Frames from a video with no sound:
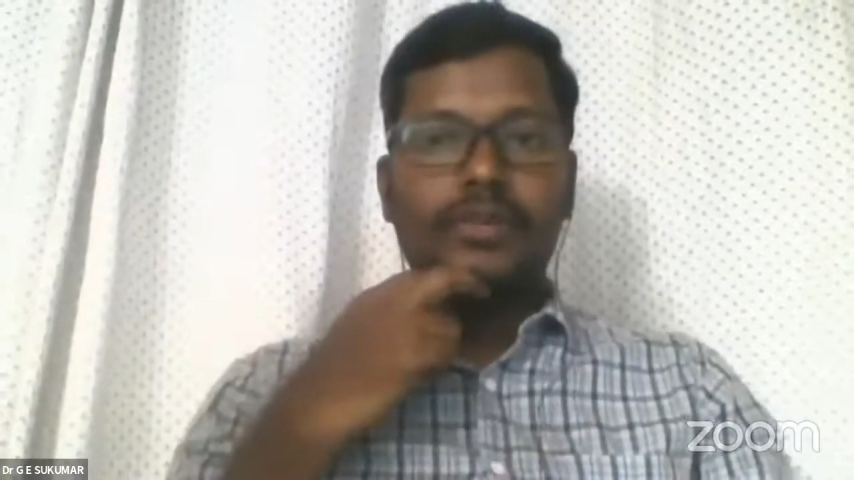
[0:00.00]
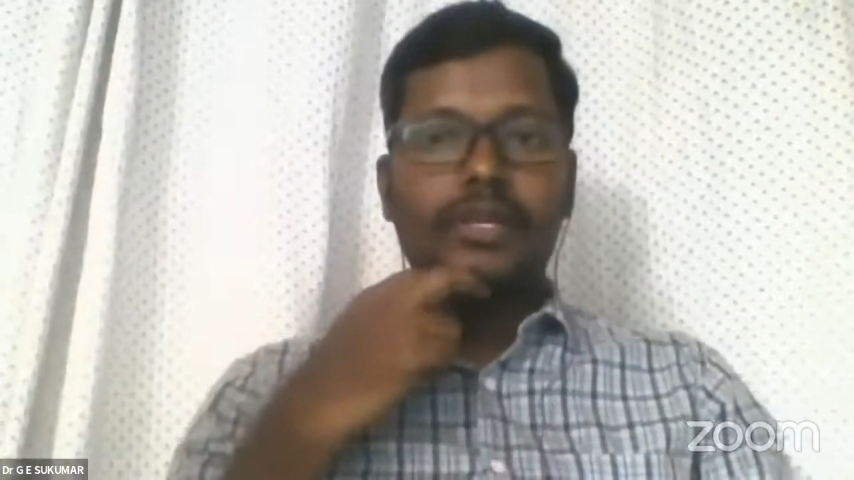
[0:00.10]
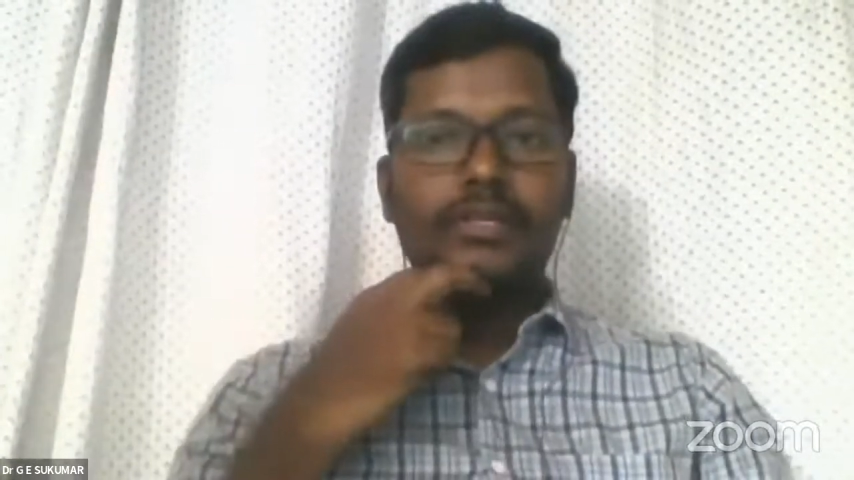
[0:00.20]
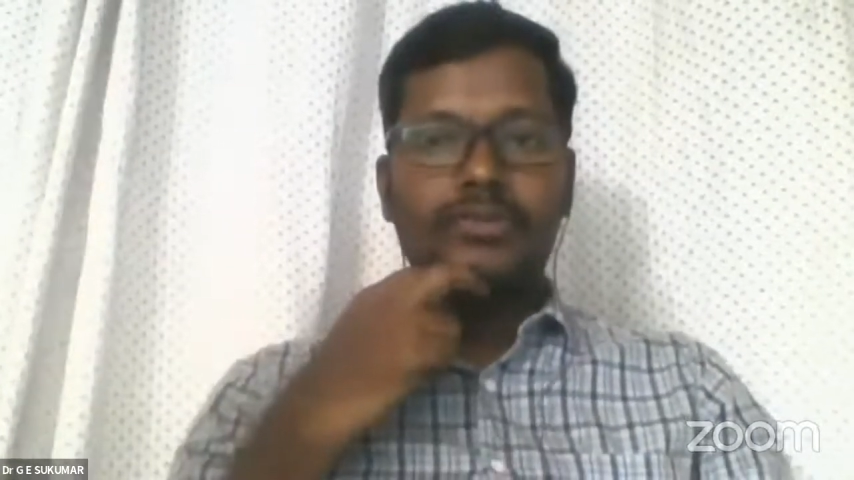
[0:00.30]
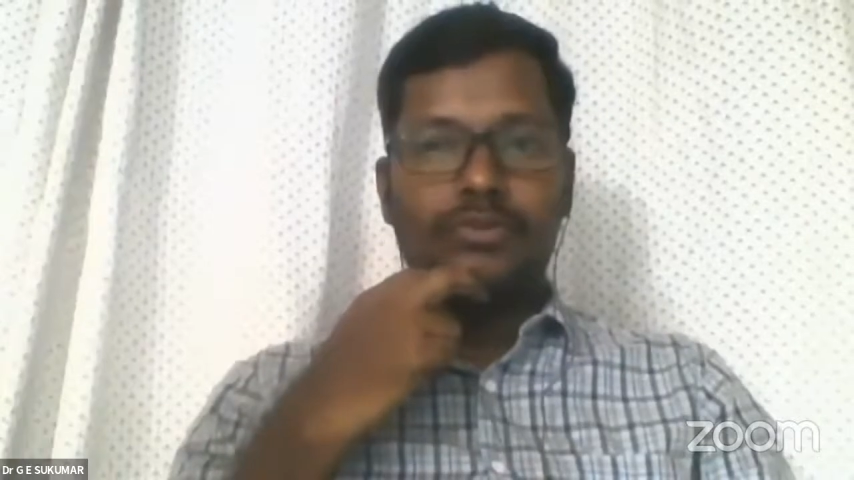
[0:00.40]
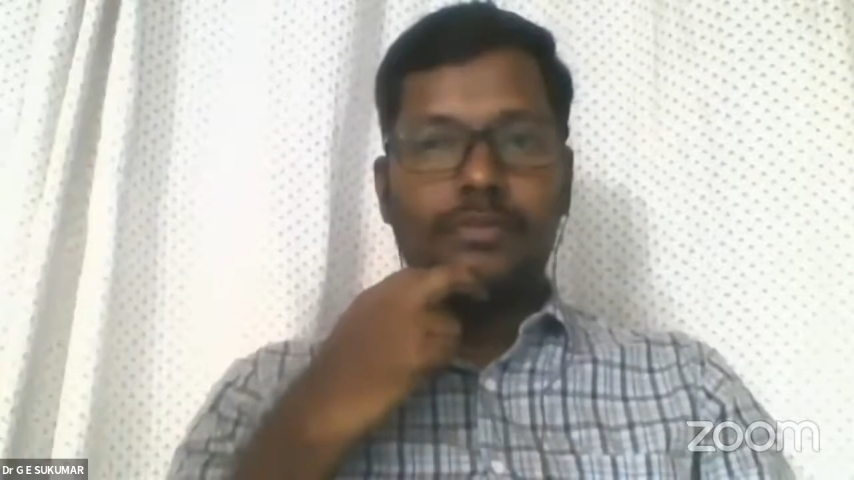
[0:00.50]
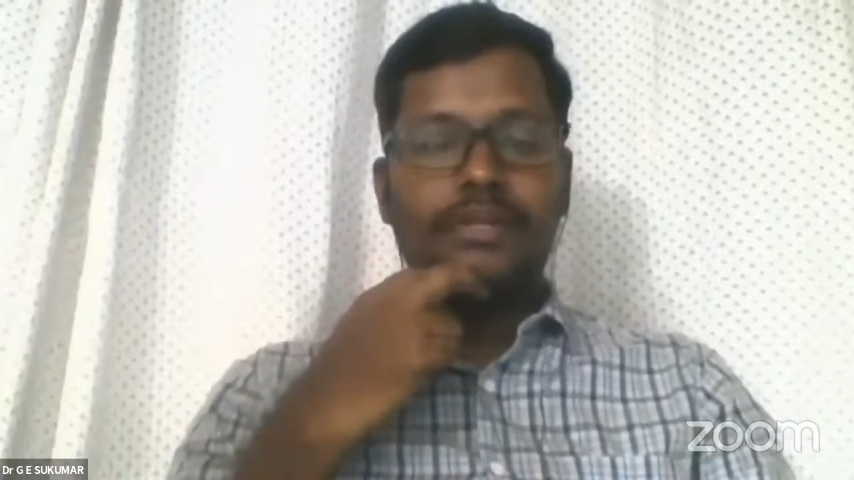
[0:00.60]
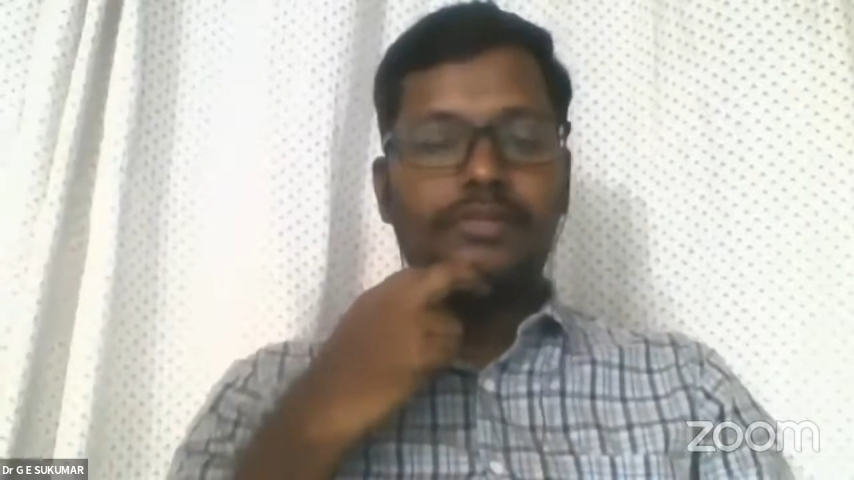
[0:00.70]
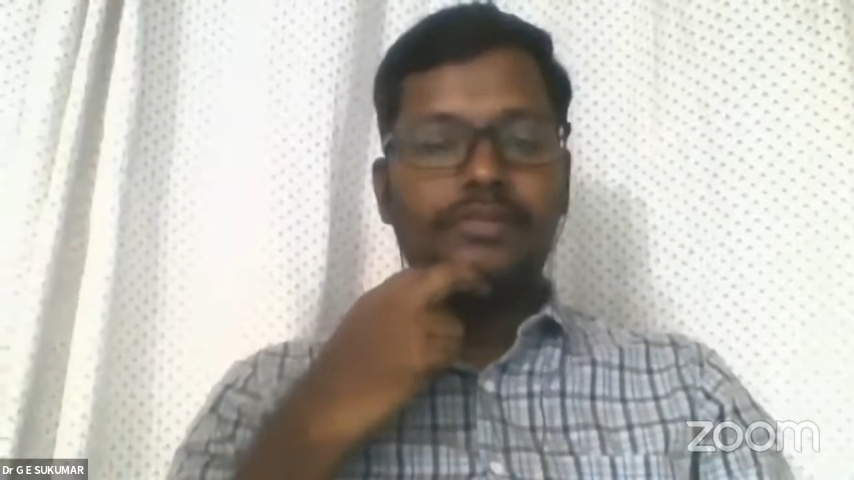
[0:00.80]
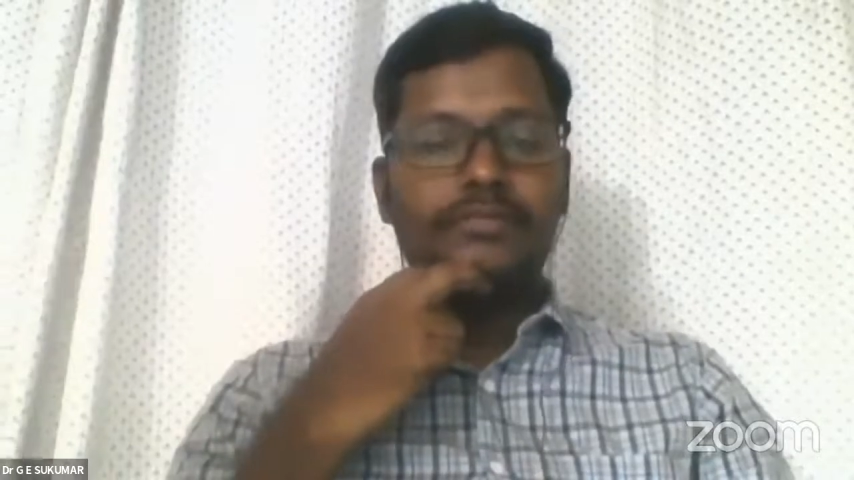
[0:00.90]

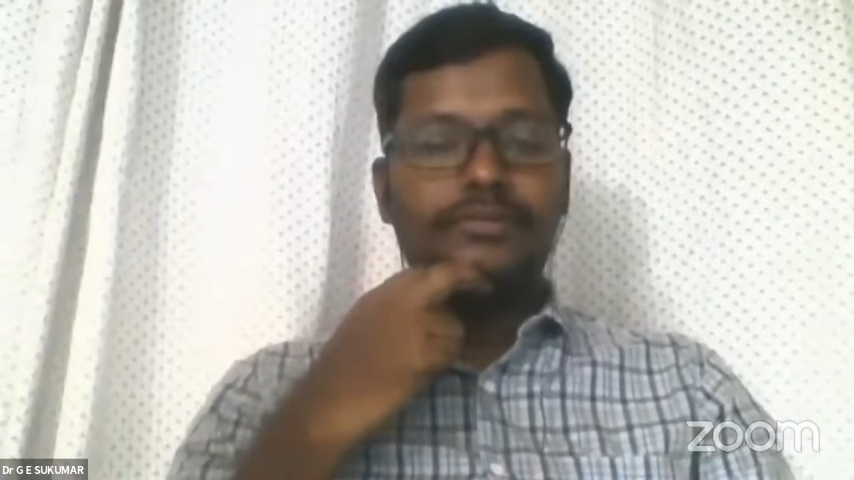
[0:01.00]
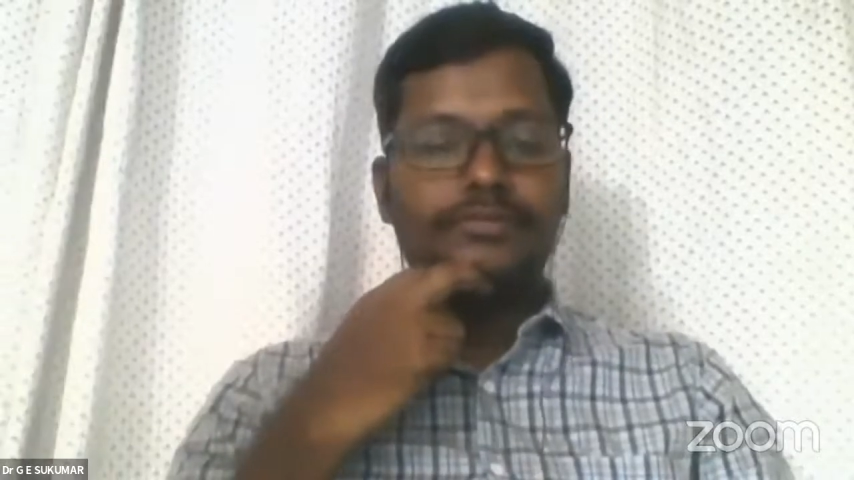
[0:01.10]
instruments